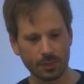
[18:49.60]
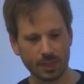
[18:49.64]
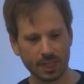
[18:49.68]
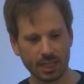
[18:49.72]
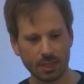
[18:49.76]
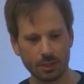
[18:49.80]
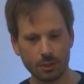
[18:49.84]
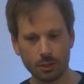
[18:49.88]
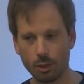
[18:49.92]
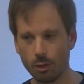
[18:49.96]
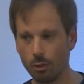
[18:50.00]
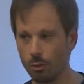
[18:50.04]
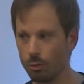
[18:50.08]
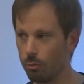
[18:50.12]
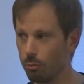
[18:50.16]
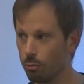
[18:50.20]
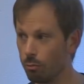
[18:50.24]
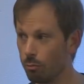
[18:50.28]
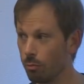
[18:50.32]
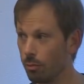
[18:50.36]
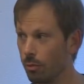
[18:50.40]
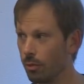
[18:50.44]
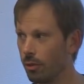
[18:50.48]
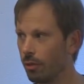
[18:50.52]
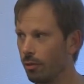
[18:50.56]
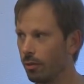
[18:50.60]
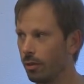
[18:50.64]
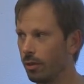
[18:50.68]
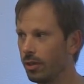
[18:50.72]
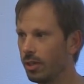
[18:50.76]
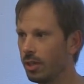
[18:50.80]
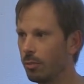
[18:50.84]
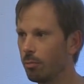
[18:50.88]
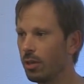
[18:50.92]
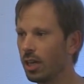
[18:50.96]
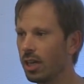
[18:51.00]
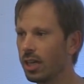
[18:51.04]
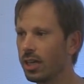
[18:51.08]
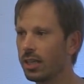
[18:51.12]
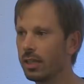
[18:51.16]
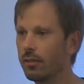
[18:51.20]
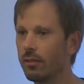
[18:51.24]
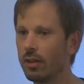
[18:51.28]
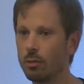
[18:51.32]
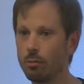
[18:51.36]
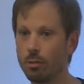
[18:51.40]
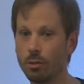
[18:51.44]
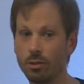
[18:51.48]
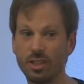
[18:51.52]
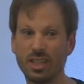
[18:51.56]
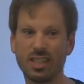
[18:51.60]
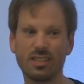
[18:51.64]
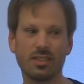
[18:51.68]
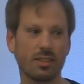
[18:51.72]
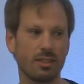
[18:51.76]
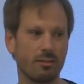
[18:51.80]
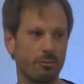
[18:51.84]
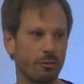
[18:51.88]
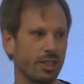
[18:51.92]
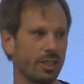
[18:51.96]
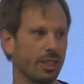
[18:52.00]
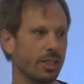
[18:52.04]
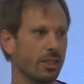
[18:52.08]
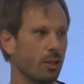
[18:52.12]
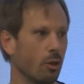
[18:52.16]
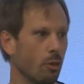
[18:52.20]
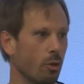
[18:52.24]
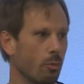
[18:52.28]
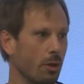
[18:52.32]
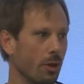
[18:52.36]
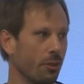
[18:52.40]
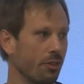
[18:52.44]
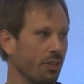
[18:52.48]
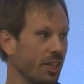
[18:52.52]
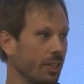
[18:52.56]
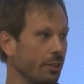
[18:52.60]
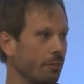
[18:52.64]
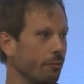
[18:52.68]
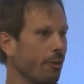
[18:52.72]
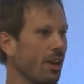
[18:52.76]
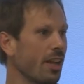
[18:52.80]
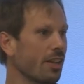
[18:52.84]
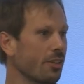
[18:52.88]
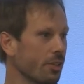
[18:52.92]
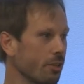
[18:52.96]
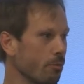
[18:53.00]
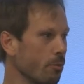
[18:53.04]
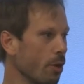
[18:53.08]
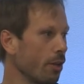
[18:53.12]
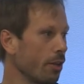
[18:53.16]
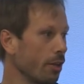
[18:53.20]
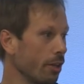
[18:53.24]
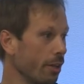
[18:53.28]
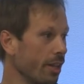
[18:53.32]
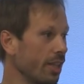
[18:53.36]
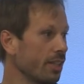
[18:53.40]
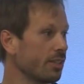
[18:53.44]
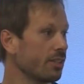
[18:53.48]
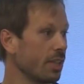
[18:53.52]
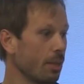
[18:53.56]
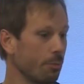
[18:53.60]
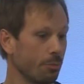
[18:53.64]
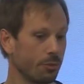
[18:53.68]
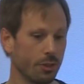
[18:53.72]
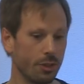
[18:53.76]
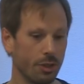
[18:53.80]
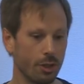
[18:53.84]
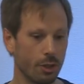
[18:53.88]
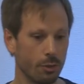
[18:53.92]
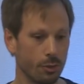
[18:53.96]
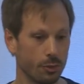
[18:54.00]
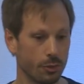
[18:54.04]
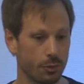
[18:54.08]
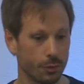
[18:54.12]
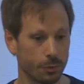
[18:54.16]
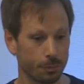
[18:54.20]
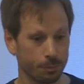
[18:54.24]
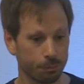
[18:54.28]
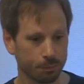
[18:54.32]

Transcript: So the, the plugin developer doesn't really know about the interaction model. That's up to the host.